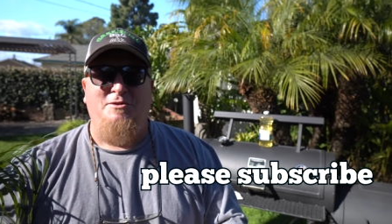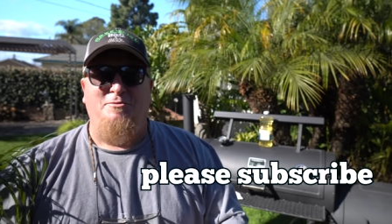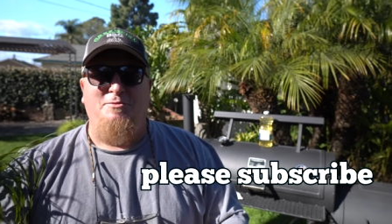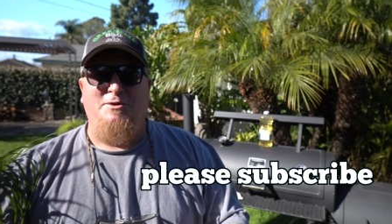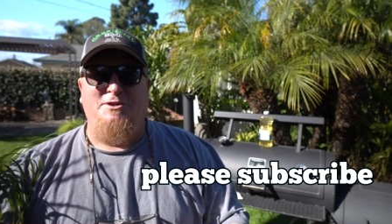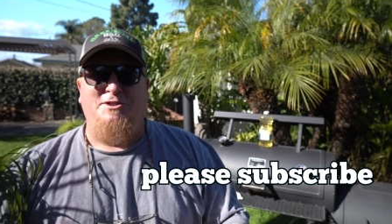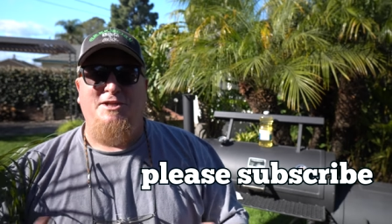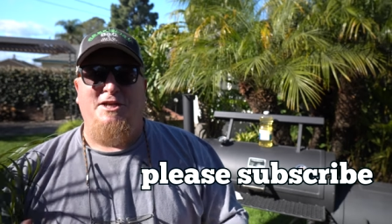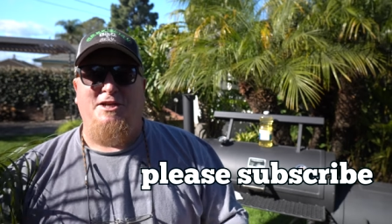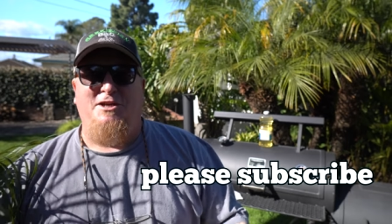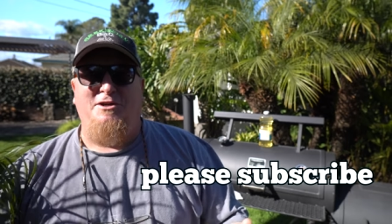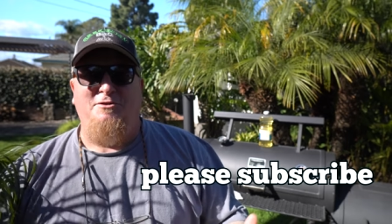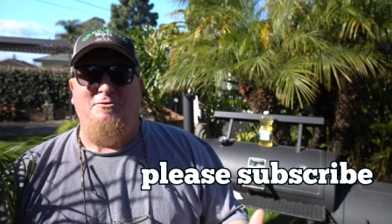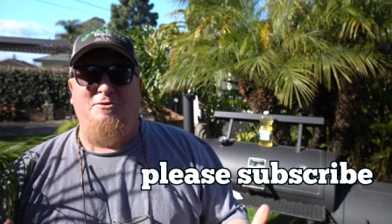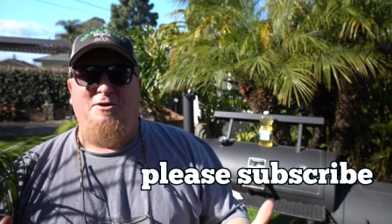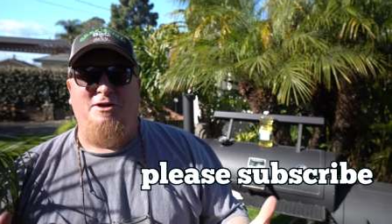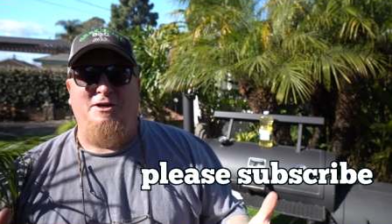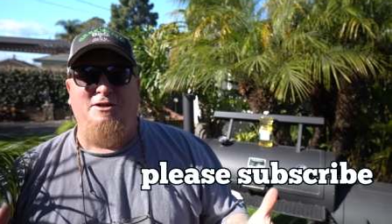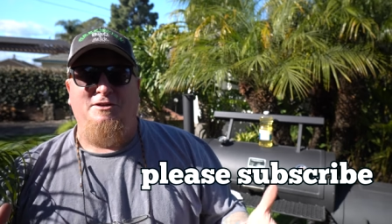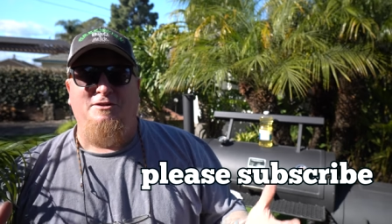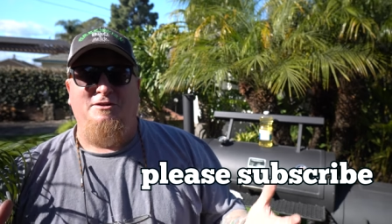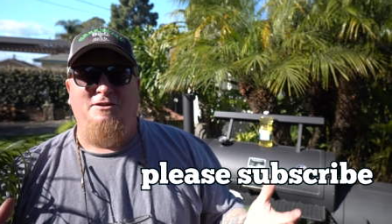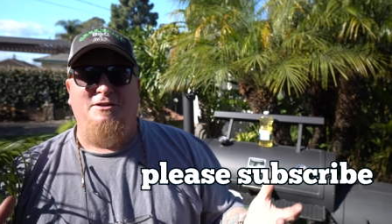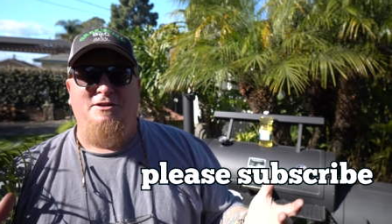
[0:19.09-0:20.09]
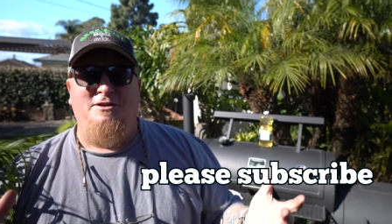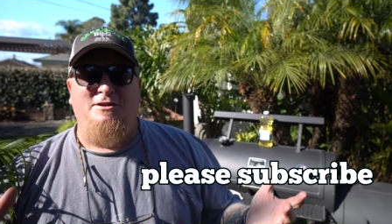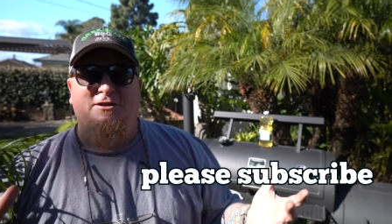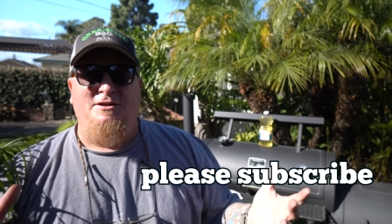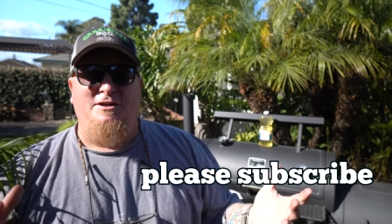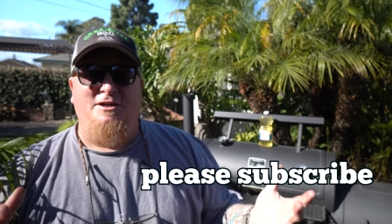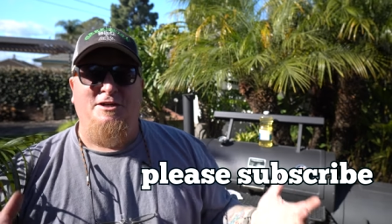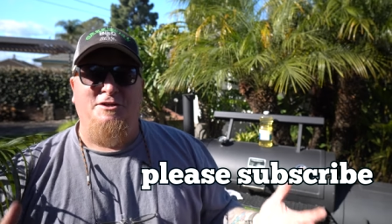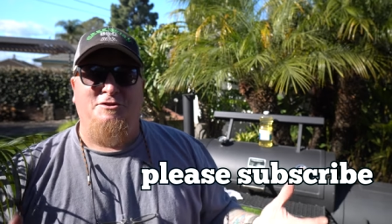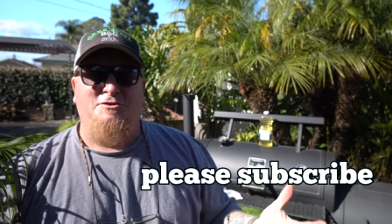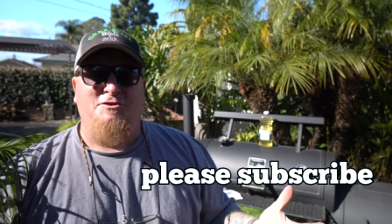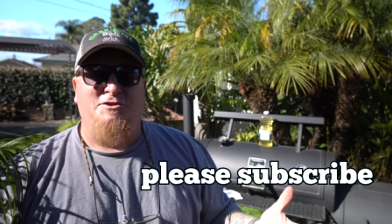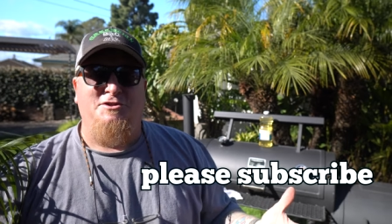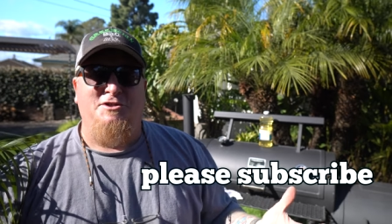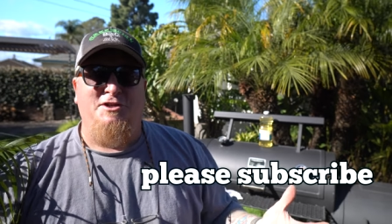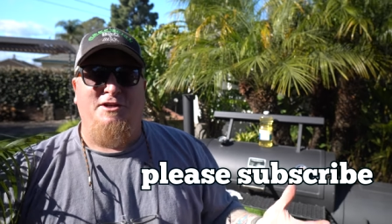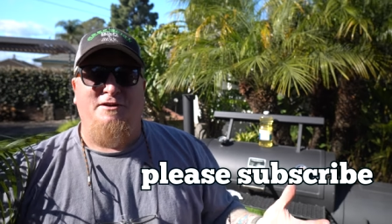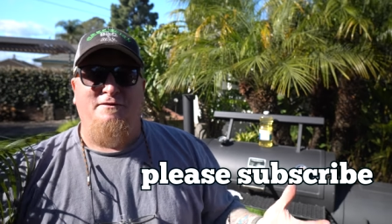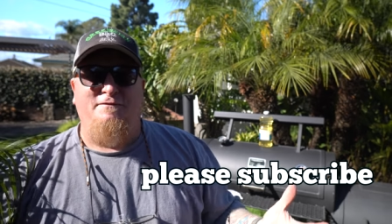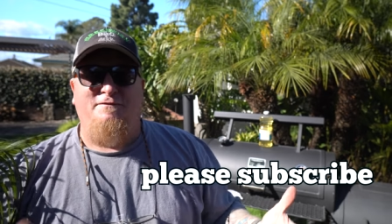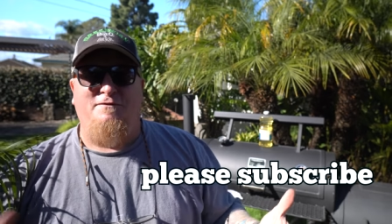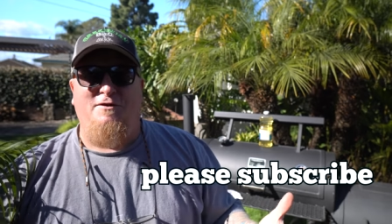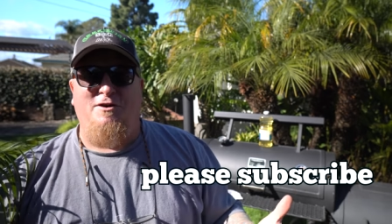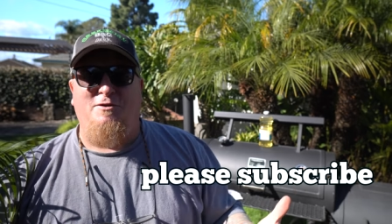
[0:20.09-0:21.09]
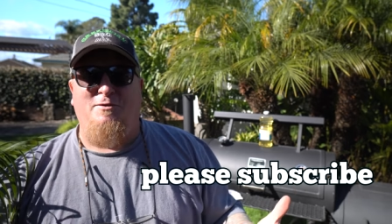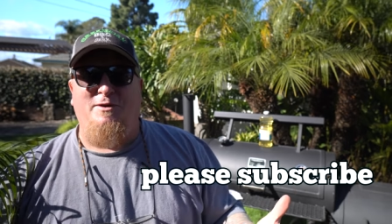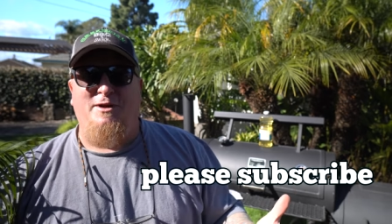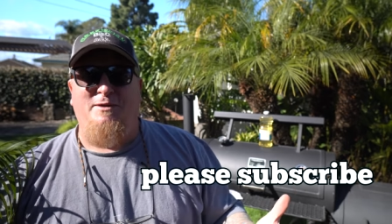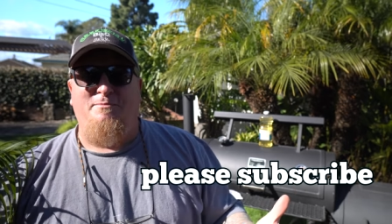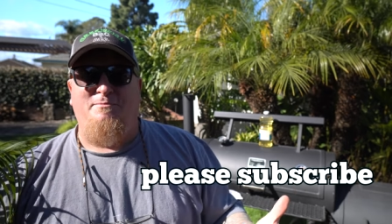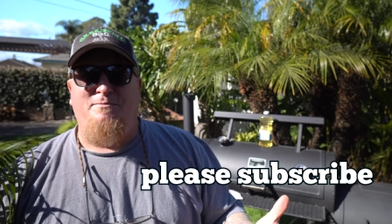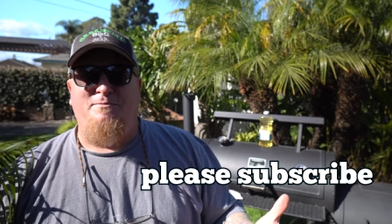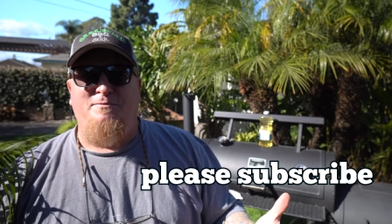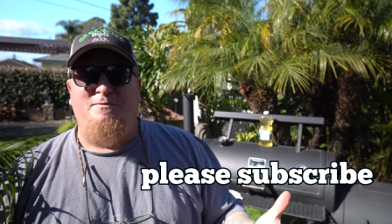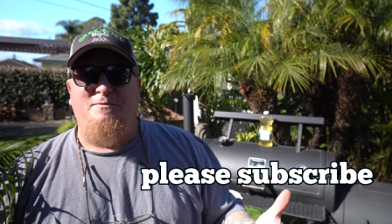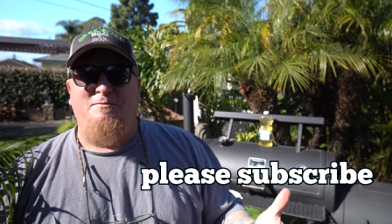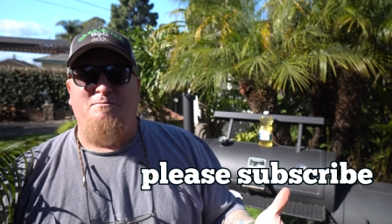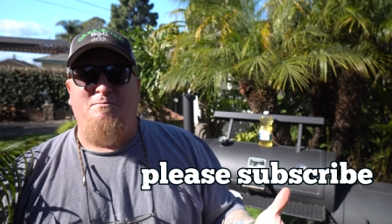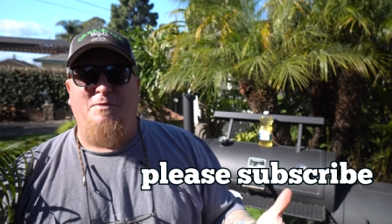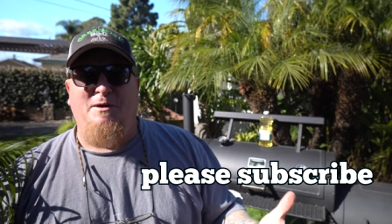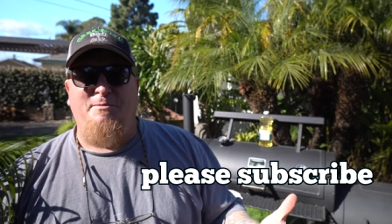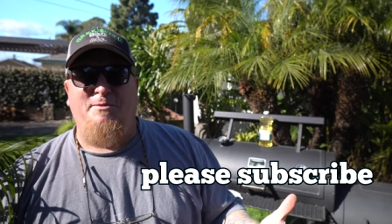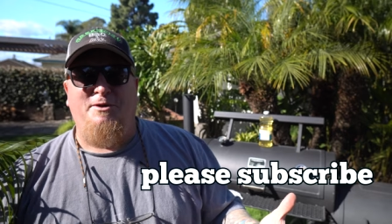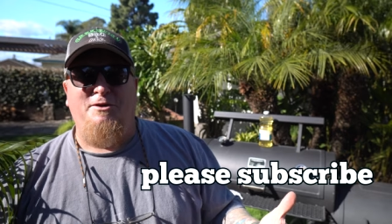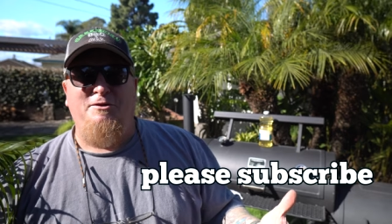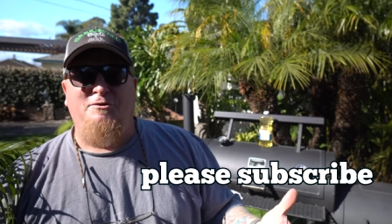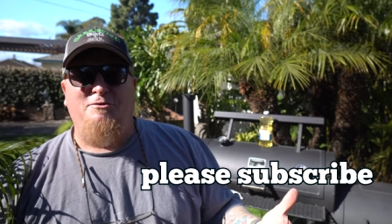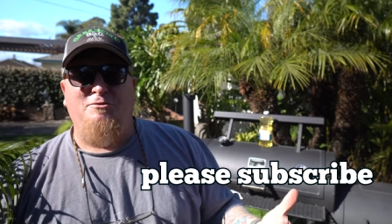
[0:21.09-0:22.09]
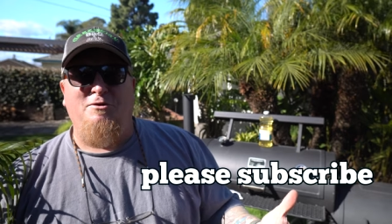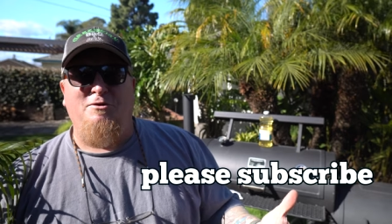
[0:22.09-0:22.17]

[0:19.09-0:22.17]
We take you on interesting faraway barbecue